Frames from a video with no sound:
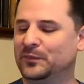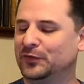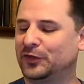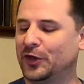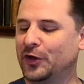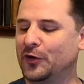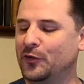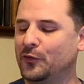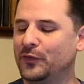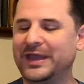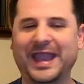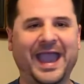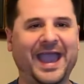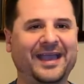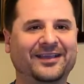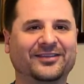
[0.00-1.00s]
So
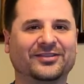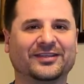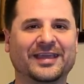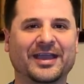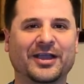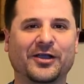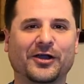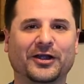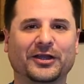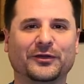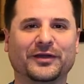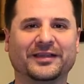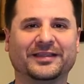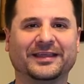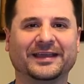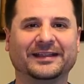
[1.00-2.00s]
we asked the Tenkara
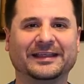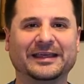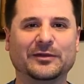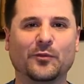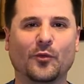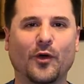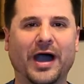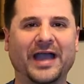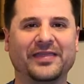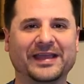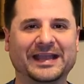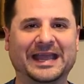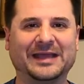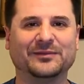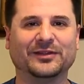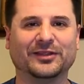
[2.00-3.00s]
USA team why
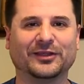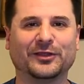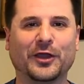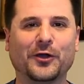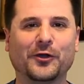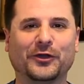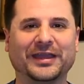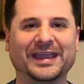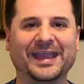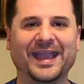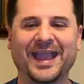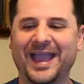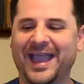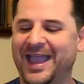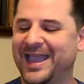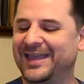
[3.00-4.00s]
they named it Satoki,
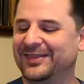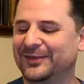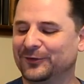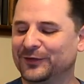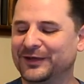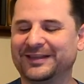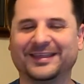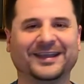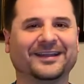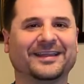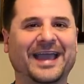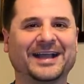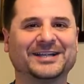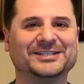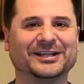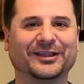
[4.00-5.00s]
and the reason is
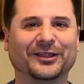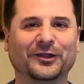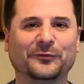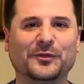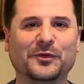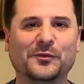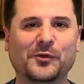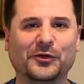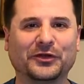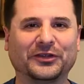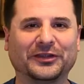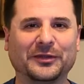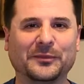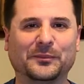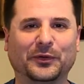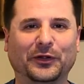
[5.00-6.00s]
actually a little bit more
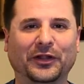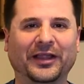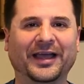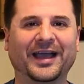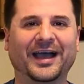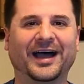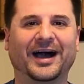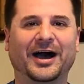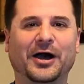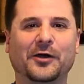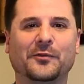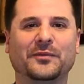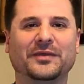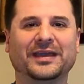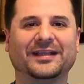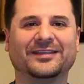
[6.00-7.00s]
simple.
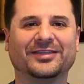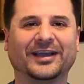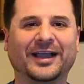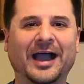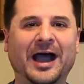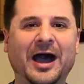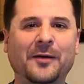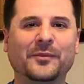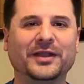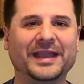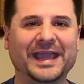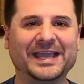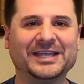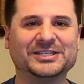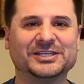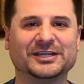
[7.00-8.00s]
It's the
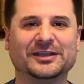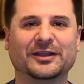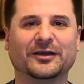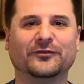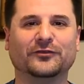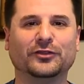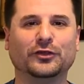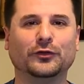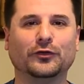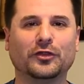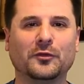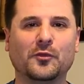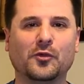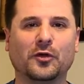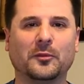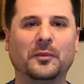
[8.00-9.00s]
combination of two of
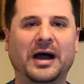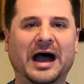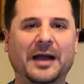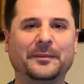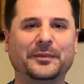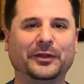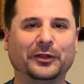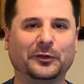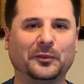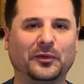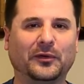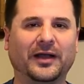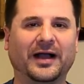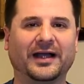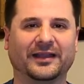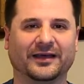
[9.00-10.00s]
the more popular
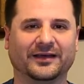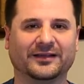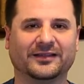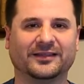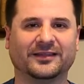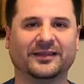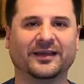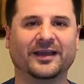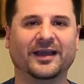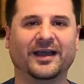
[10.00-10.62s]
products